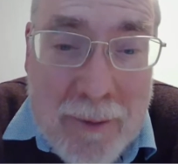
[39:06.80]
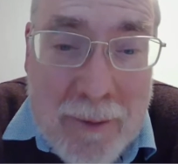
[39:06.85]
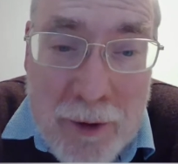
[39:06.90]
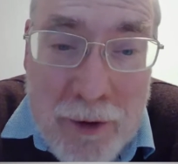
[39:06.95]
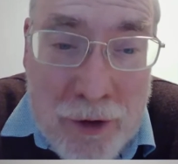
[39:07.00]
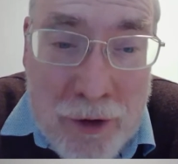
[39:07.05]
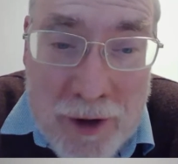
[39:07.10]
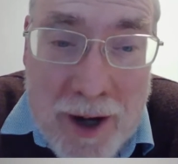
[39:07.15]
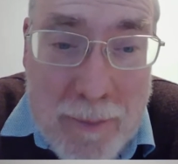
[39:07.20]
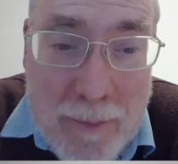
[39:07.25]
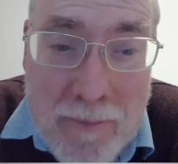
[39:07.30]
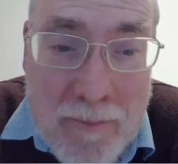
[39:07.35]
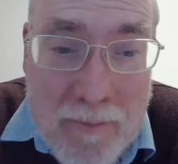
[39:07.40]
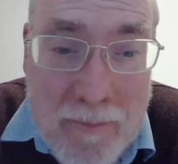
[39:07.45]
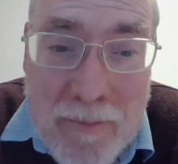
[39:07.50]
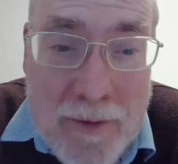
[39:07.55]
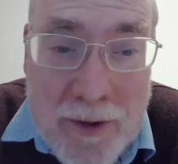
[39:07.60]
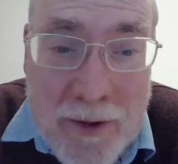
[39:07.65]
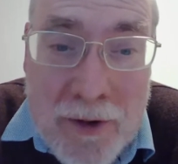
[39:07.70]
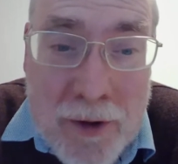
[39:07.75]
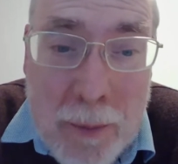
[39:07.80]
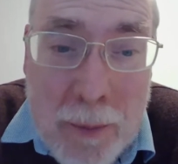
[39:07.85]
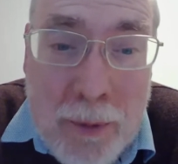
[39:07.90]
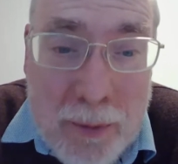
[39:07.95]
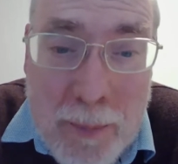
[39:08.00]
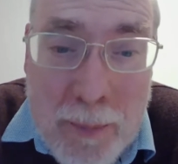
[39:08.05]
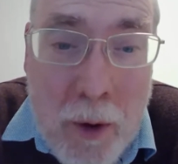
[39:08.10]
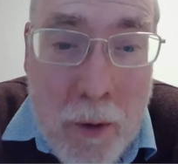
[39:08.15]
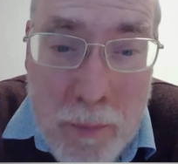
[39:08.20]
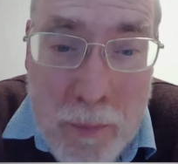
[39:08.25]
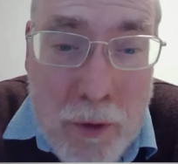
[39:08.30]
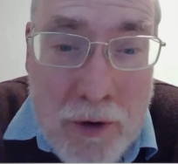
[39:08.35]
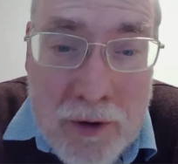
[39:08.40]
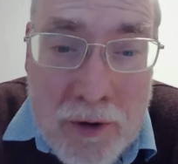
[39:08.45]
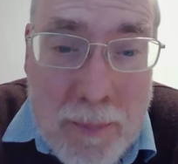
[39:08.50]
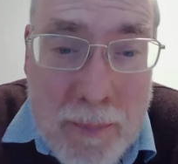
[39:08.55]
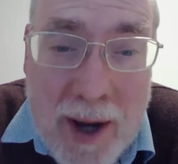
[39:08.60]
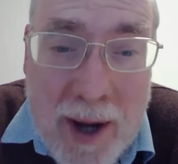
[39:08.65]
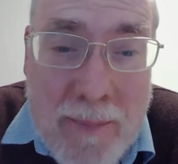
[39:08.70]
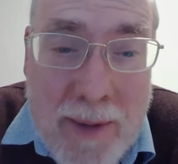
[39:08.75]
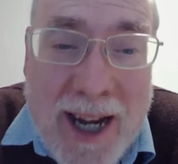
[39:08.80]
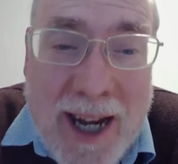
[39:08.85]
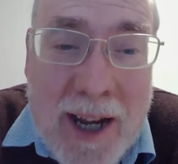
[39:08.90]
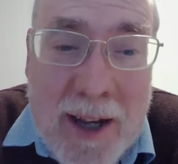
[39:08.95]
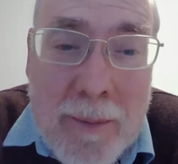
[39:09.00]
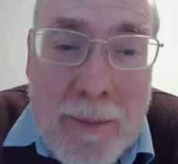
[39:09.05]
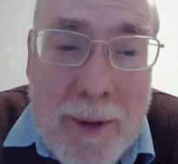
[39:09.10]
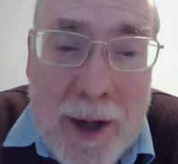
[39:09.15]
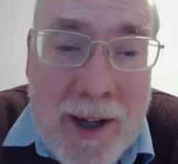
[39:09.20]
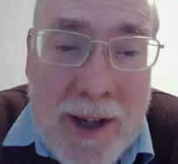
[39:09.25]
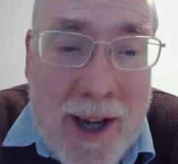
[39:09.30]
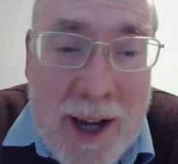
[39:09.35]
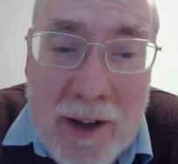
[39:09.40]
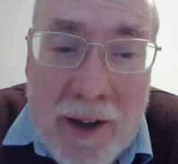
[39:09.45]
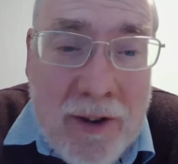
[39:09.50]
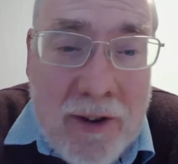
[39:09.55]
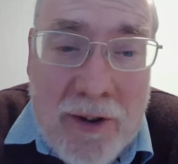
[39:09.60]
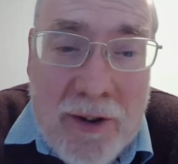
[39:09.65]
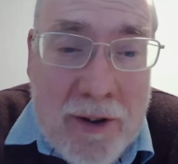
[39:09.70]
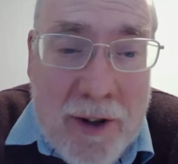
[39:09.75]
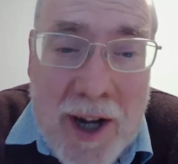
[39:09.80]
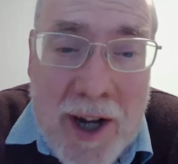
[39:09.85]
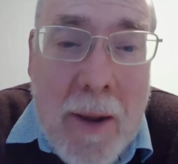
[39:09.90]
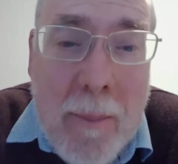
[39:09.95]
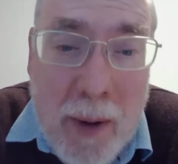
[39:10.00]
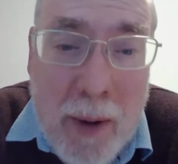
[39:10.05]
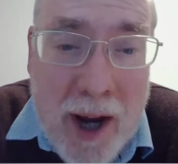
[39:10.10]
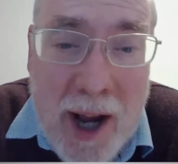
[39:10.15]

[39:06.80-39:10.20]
think we should stop the small boats by making them unnecessary,